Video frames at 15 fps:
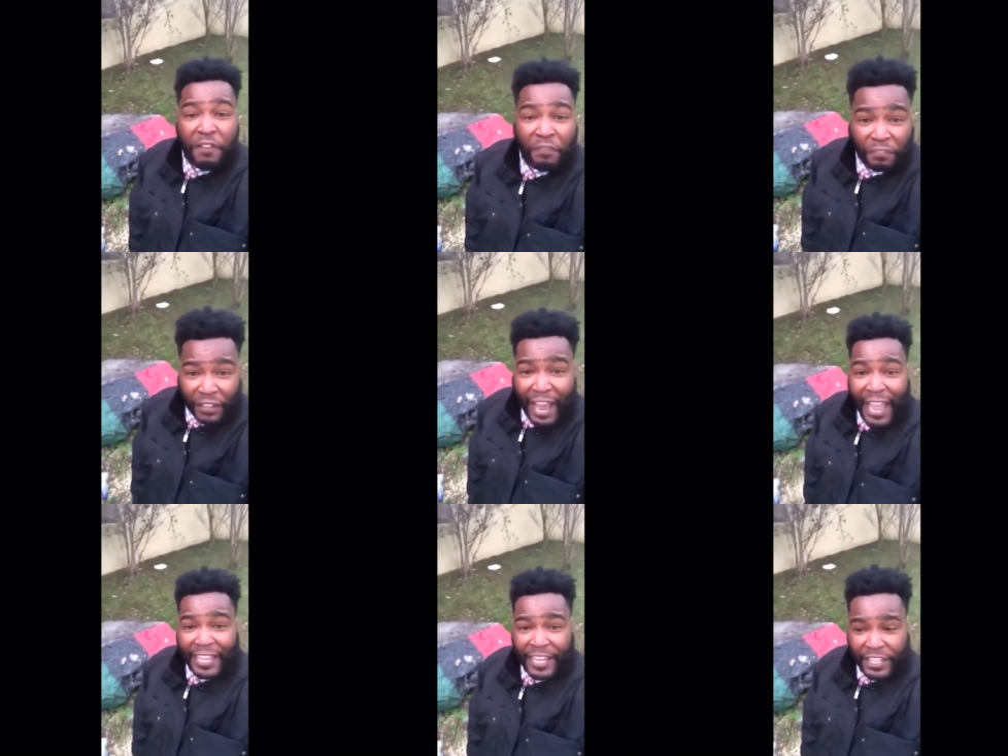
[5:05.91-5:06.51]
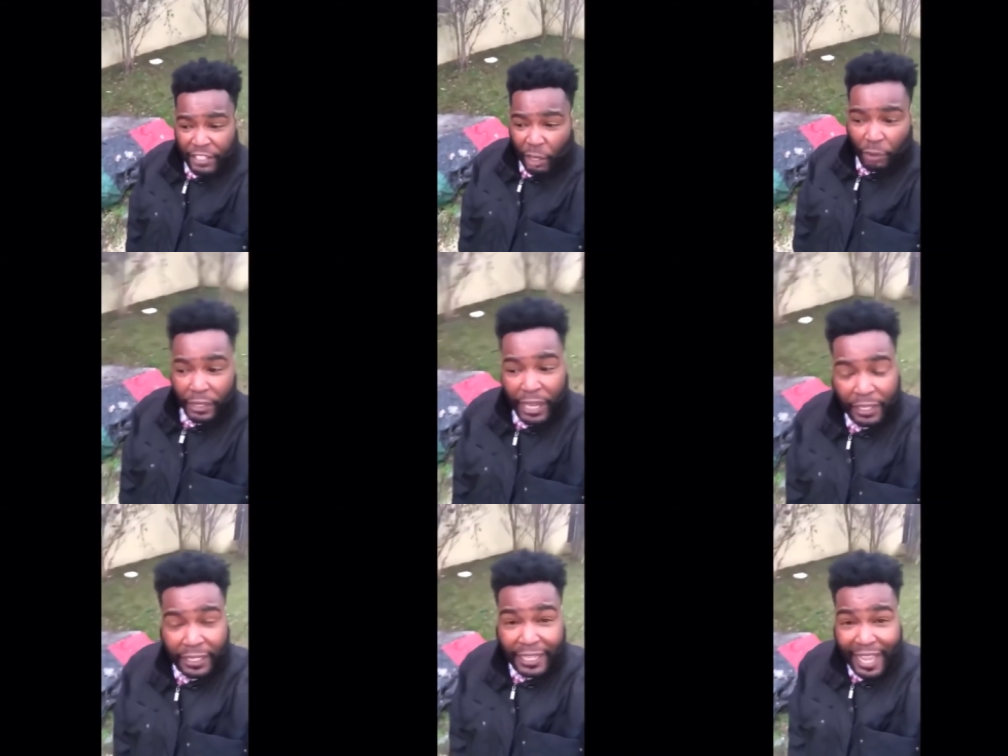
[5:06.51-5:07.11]
flying his own
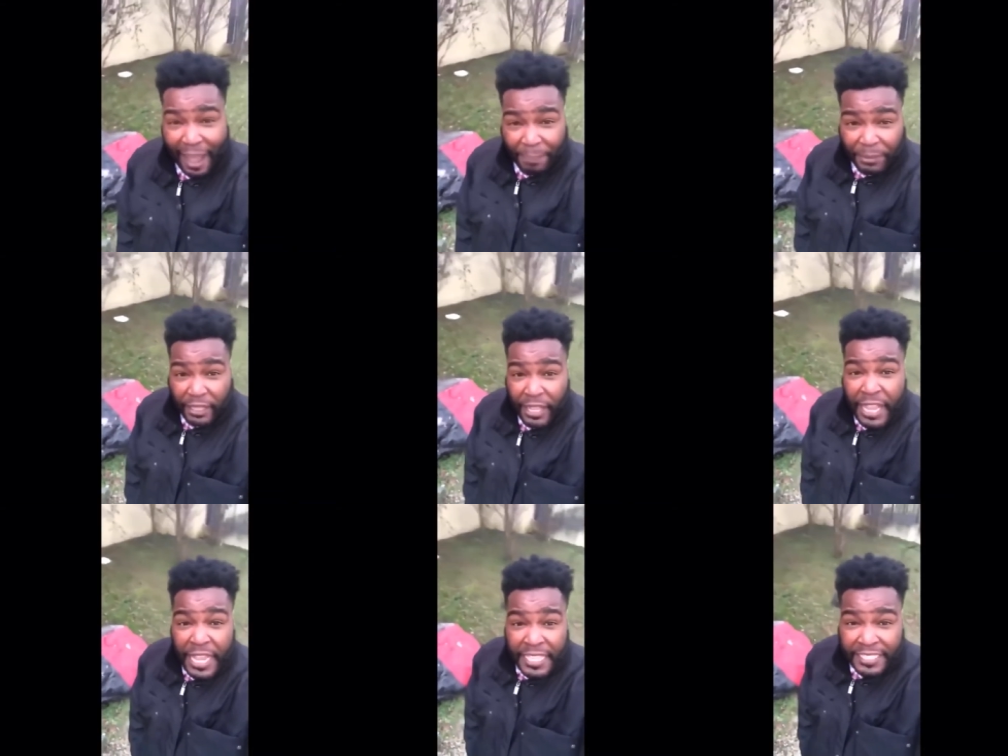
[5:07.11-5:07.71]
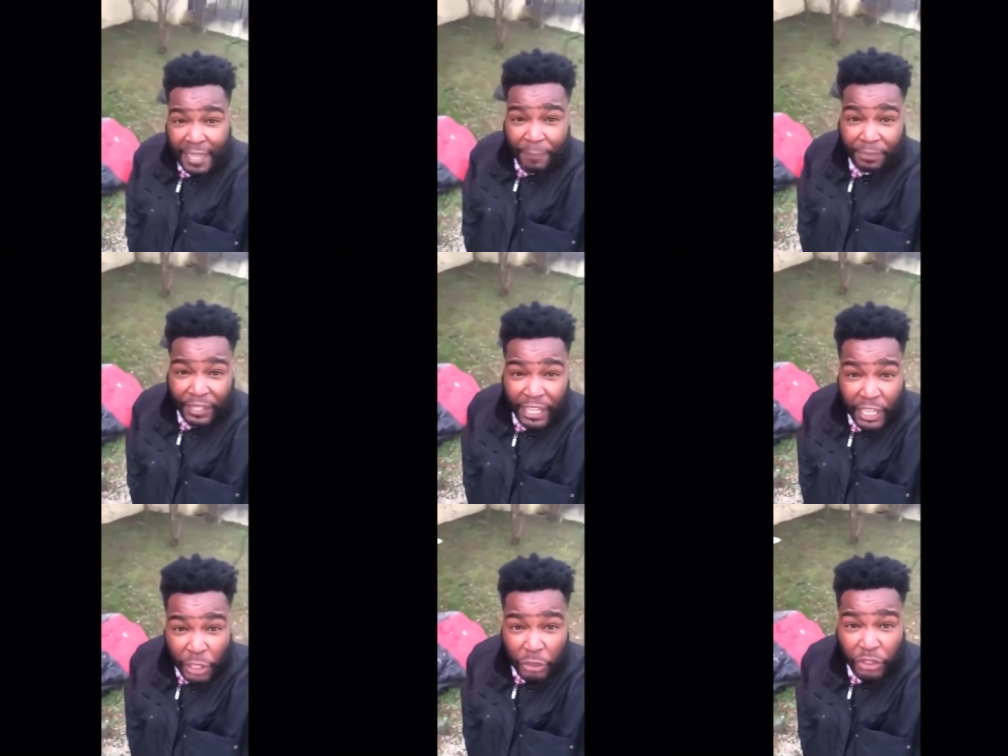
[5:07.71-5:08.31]
helicopter,
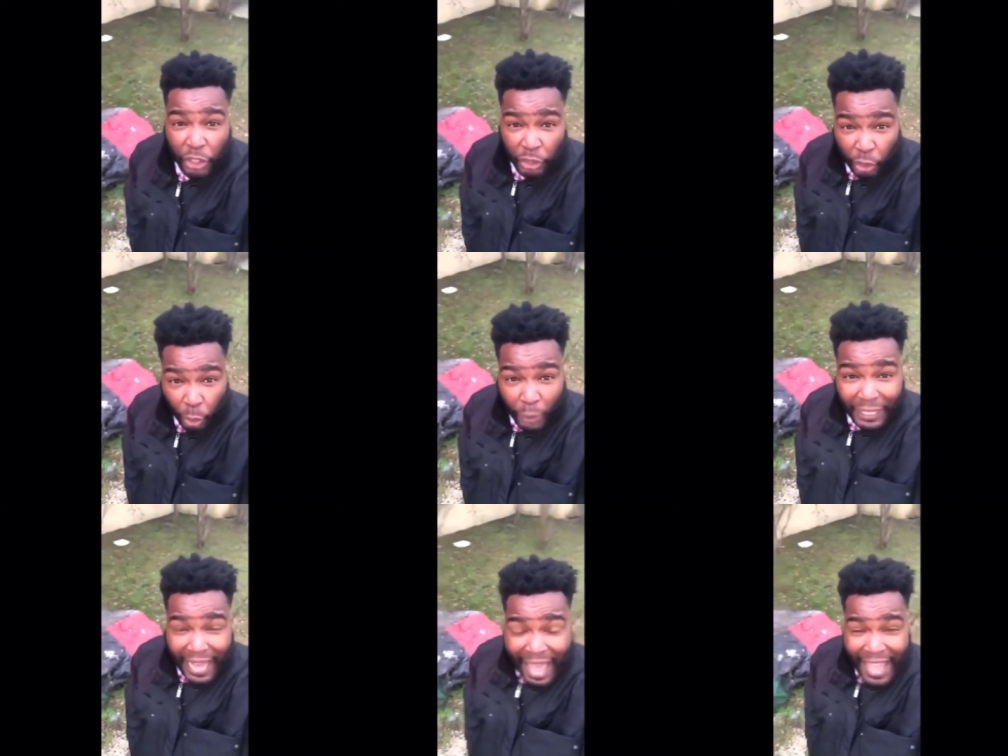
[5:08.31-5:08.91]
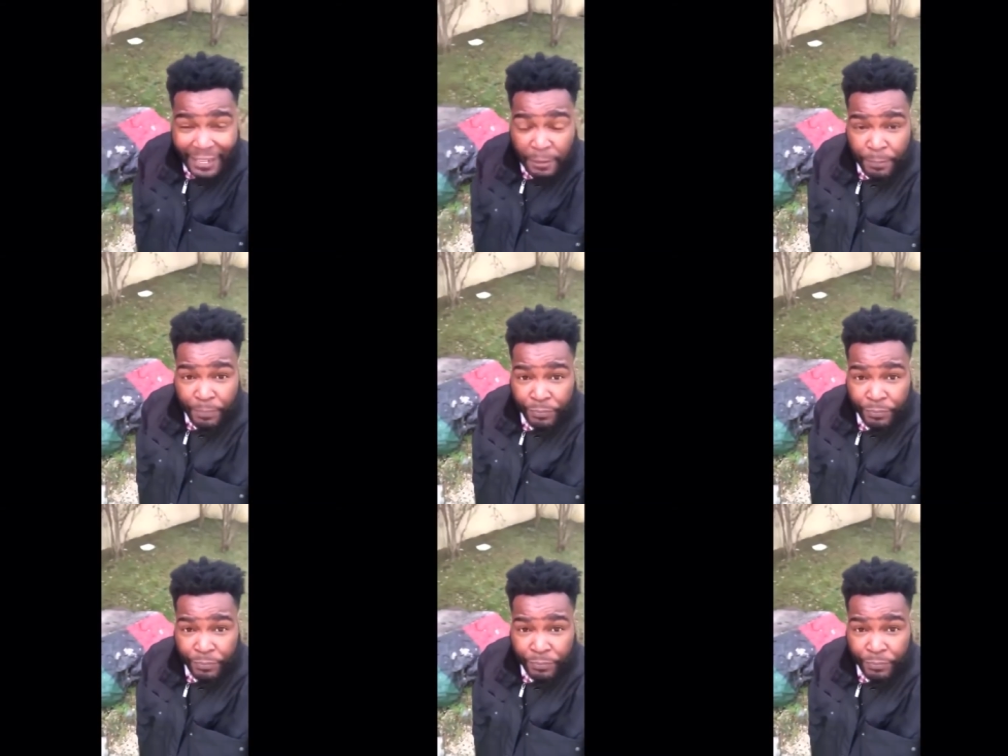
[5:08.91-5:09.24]
something he used to do a lot.